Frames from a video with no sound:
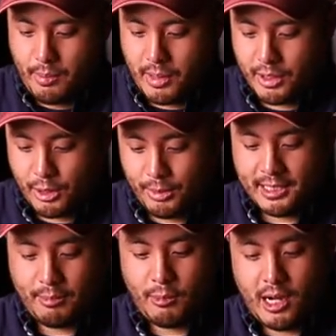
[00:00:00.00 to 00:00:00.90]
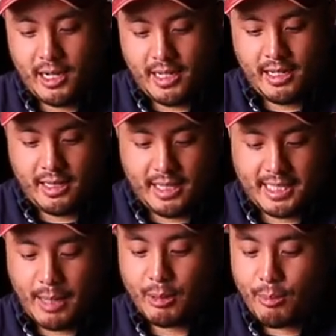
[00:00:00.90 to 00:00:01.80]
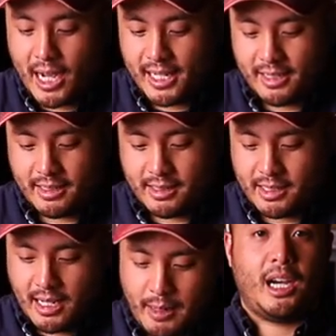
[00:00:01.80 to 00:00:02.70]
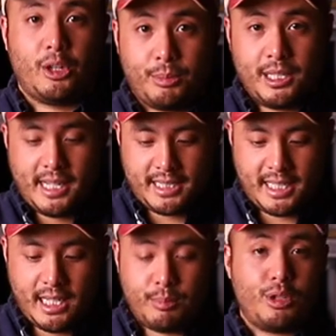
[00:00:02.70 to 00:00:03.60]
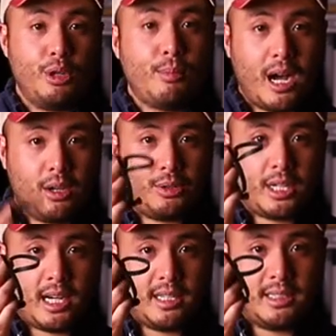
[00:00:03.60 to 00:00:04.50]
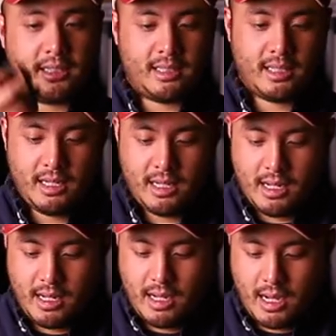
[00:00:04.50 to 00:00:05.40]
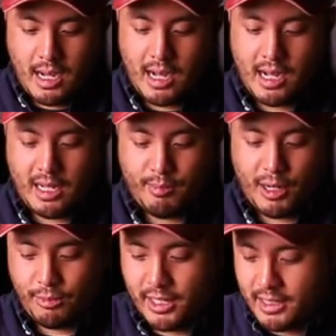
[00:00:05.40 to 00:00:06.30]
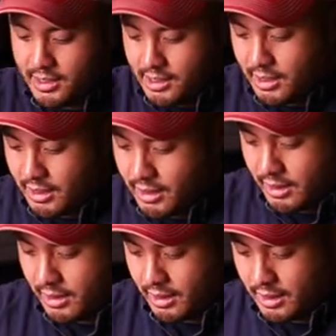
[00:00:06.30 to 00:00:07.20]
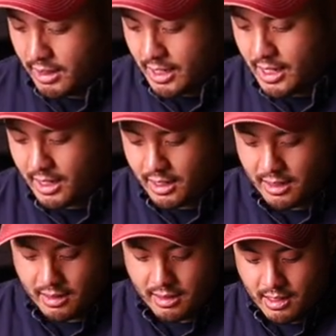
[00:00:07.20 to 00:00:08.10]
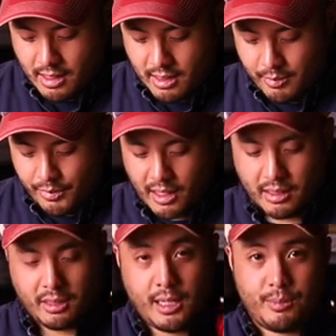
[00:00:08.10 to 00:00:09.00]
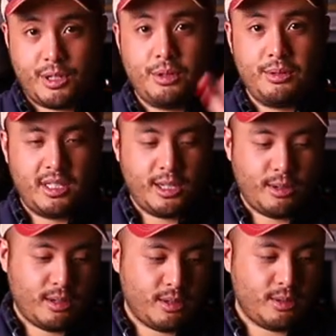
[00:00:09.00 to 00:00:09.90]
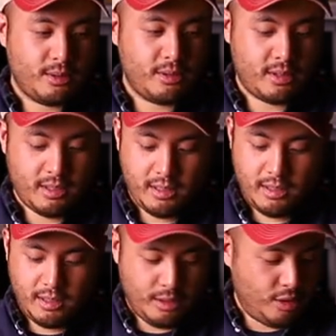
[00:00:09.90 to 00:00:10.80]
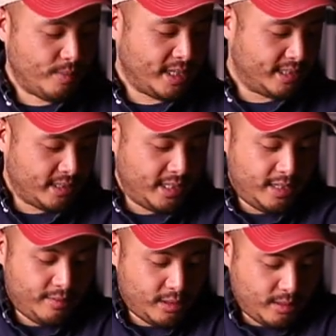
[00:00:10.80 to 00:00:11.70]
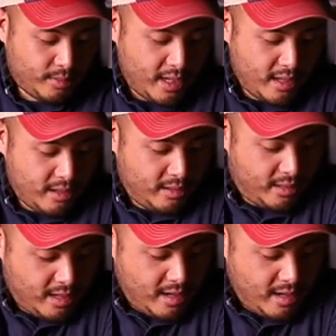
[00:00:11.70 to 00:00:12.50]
But the reason why this came to mind is I normally like to keep 2 bongo ties on my wrist, and I'll clip 2 zeros to my sleeve or something else.